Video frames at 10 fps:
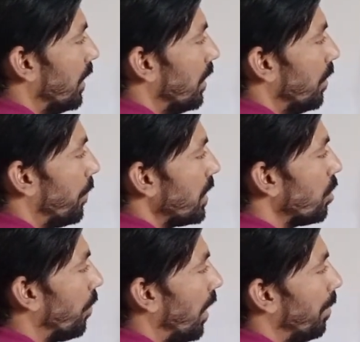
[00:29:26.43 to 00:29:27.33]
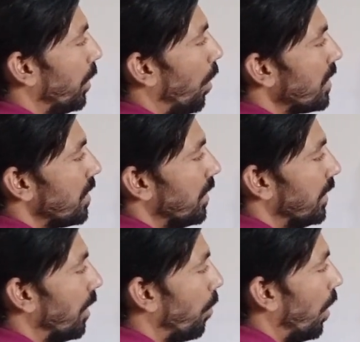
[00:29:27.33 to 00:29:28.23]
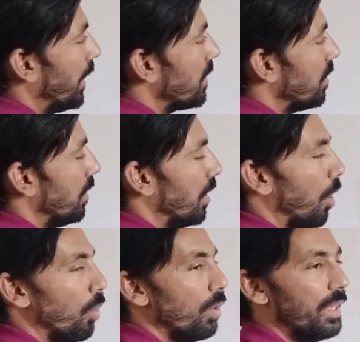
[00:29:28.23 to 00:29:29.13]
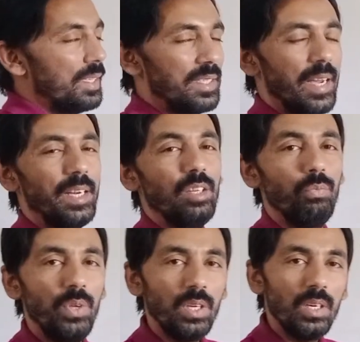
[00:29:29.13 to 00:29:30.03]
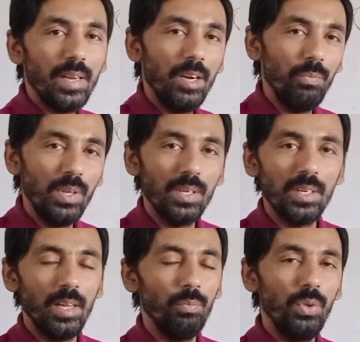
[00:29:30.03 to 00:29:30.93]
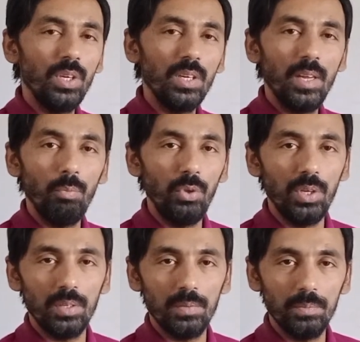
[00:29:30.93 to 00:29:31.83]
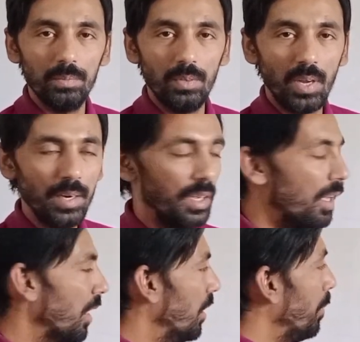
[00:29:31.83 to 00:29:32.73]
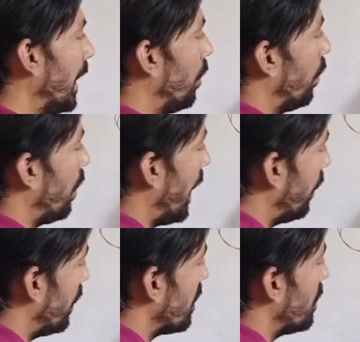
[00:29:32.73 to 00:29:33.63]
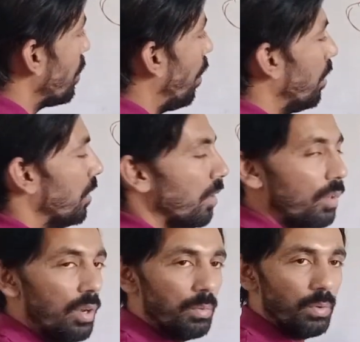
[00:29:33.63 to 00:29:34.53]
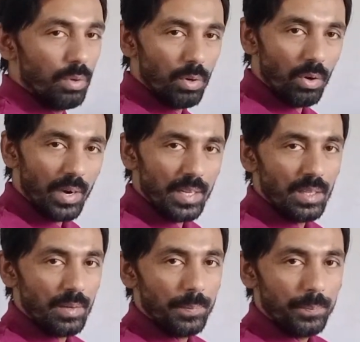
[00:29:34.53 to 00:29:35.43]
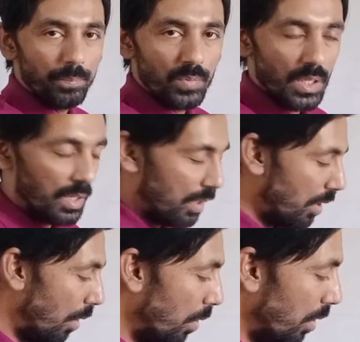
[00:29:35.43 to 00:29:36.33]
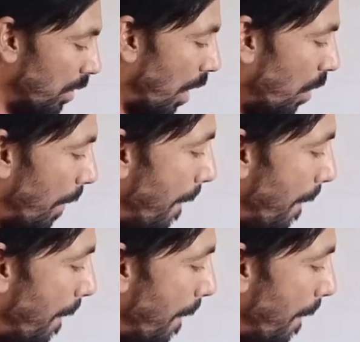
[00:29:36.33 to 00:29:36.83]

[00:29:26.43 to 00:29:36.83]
first of all, because the wall is now is getting weaker and weaker and weaker and weaker, right? Microaneurysm is already there. Now